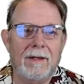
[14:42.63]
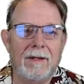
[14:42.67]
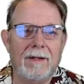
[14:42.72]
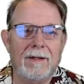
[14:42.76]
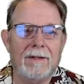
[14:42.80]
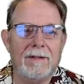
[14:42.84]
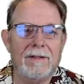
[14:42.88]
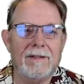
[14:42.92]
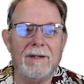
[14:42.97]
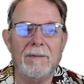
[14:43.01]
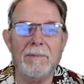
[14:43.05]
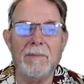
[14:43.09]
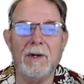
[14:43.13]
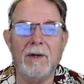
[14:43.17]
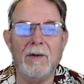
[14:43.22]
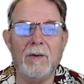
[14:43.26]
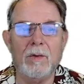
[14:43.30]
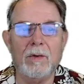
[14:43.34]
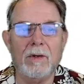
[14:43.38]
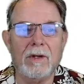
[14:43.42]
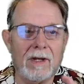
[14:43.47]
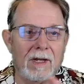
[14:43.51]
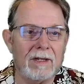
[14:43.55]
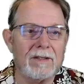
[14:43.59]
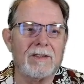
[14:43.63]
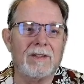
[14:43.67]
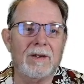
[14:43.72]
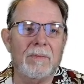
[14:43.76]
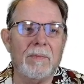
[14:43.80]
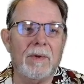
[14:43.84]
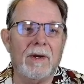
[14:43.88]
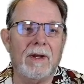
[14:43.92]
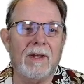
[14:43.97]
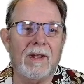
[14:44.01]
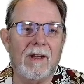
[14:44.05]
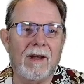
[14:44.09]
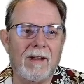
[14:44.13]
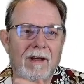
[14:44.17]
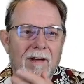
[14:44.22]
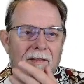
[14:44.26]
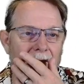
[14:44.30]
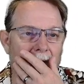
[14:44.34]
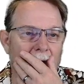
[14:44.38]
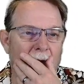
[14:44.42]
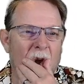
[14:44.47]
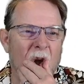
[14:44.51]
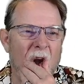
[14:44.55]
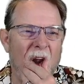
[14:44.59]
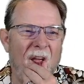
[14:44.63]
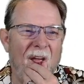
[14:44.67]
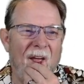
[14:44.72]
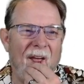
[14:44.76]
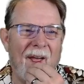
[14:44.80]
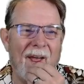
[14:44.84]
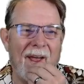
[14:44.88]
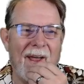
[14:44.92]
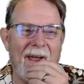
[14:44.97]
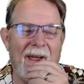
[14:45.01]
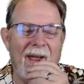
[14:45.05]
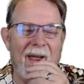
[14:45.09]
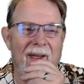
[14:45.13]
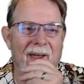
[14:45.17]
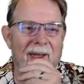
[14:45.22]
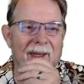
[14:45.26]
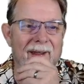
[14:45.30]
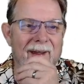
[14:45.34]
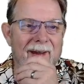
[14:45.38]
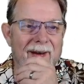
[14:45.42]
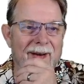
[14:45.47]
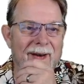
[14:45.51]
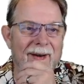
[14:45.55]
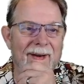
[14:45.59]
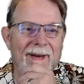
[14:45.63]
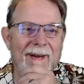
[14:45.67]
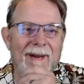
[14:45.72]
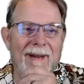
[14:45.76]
Somebody who cuts somebody off and